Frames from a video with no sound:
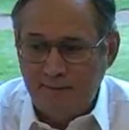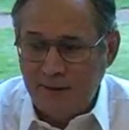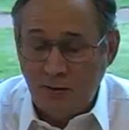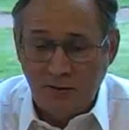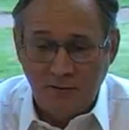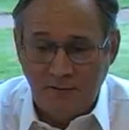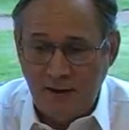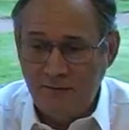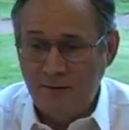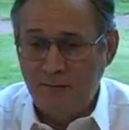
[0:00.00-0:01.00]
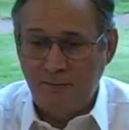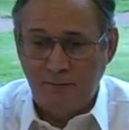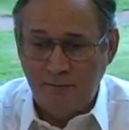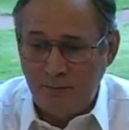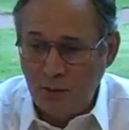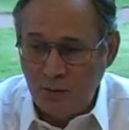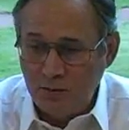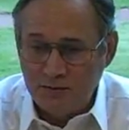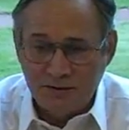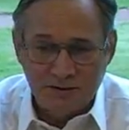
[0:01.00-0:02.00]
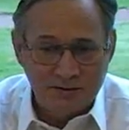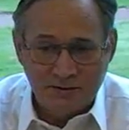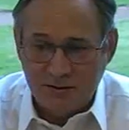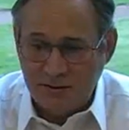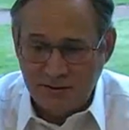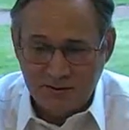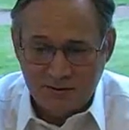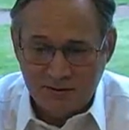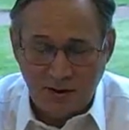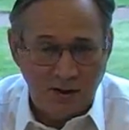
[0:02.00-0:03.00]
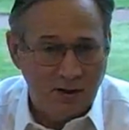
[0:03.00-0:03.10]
your favorite booze is